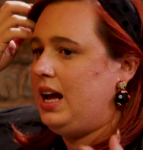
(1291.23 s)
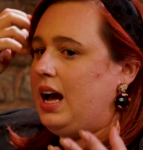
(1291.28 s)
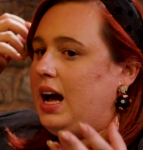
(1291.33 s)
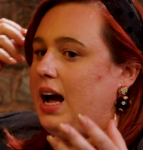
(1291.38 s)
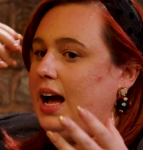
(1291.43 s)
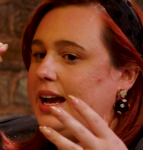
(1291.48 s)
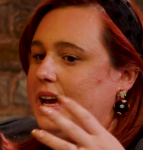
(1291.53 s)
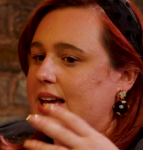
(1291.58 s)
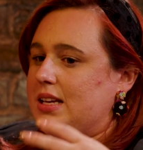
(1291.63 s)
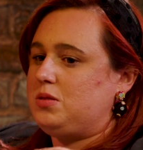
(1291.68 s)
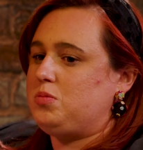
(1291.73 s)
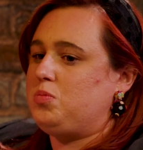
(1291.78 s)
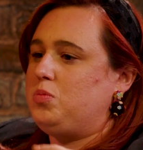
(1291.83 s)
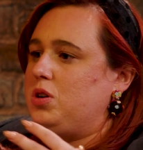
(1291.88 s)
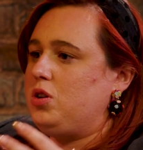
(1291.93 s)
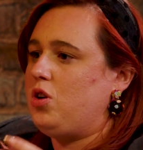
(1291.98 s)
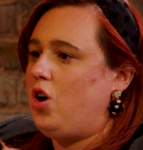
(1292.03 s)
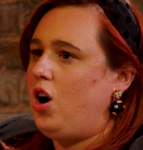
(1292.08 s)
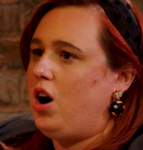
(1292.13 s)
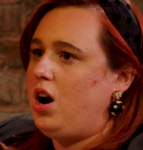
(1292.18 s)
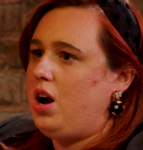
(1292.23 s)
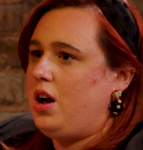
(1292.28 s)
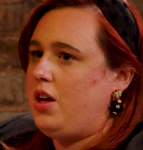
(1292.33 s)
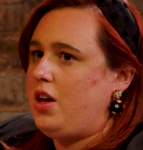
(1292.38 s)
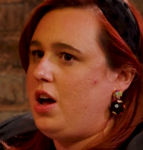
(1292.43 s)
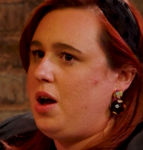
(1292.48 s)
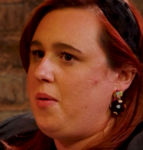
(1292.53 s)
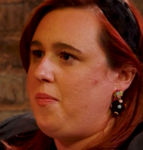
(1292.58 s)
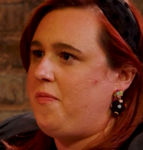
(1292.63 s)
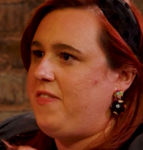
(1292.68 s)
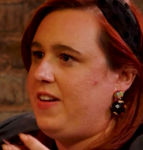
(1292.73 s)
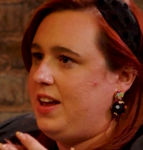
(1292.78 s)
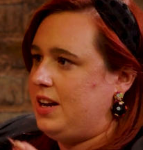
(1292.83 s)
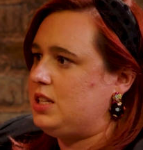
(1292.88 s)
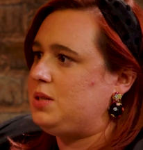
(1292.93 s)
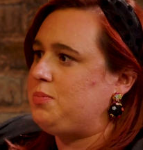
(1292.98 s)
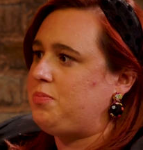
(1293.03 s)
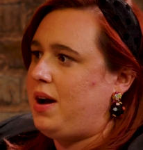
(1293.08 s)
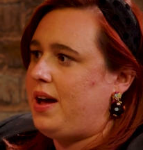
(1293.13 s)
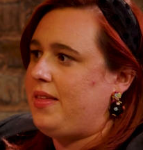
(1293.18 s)
like we're not a
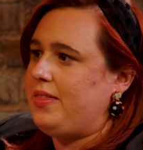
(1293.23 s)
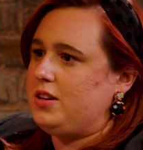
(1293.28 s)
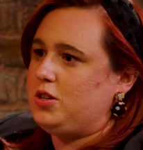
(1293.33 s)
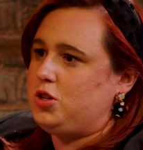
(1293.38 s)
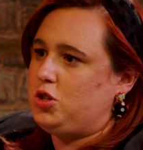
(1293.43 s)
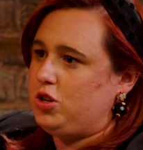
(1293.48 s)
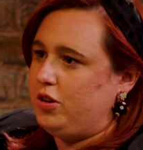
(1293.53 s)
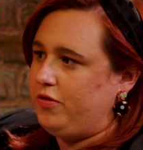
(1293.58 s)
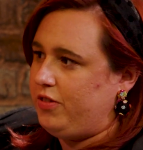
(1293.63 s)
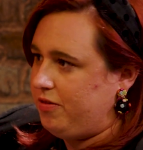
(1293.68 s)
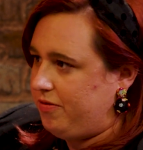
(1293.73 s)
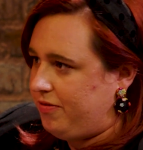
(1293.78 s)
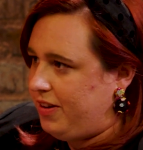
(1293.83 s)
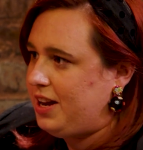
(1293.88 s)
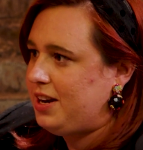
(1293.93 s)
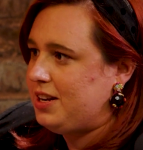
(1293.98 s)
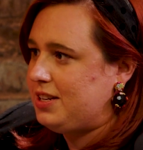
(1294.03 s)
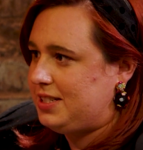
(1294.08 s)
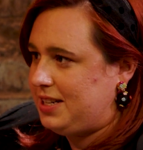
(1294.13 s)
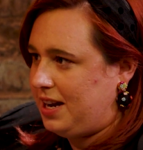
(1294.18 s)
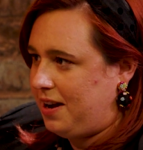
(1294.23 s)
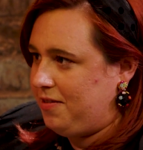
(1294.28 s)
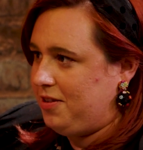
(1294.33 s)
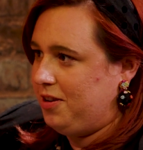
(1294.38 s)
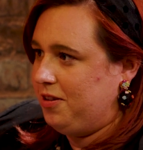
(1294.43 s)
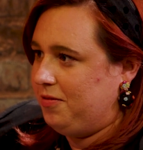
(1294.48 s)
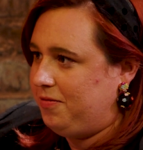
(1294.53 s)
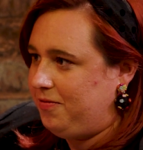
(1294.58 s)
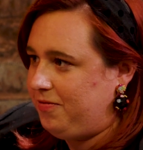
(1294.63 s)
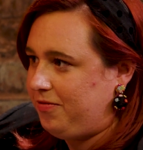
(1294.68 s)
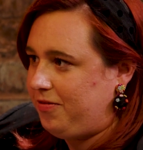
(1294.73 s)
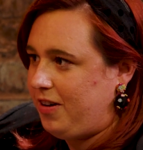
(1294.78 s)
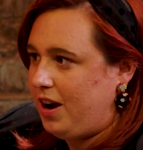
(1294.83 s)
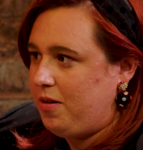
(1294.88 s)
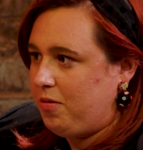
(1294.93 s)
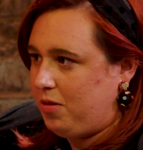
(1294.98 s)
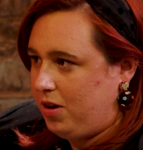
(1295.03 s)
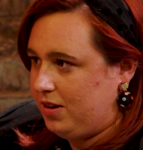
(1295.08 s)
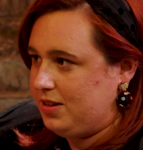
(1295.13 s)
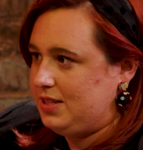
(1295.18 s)
fitness brand that's shoving fitness down your
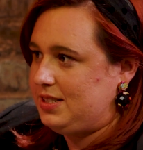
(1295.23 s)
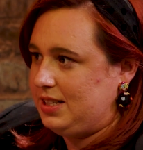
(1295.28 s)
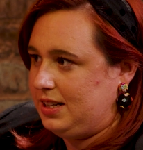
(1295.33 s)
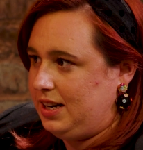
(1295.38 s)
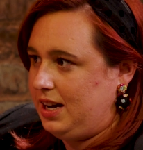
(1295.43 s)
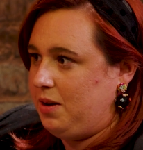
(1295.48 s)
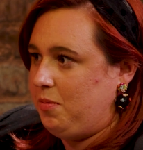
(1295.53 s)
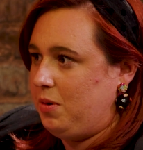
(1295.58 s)
throat constantly.